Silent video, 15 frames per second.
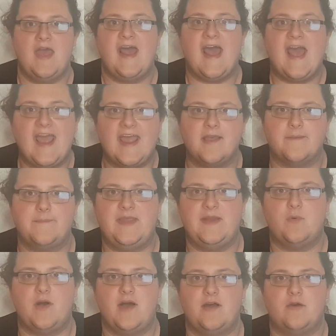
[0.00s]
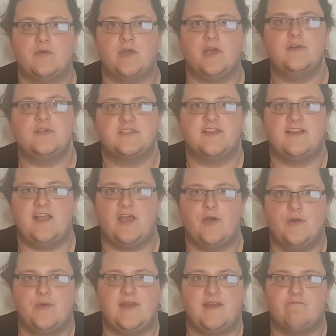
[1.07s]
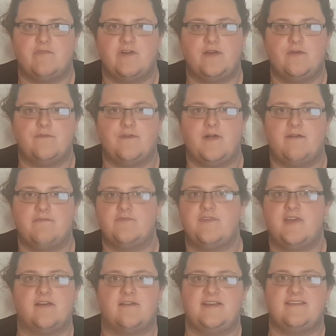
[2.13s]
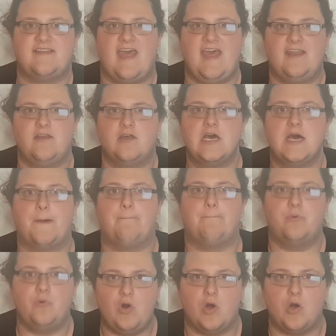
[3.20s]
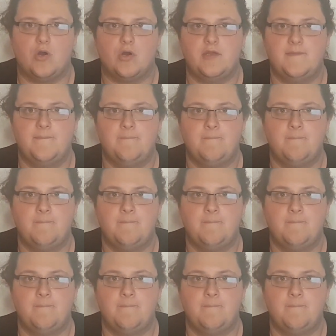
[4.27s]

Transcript: Hank, meanwhile, goes to the only real father figure he's had, Brock,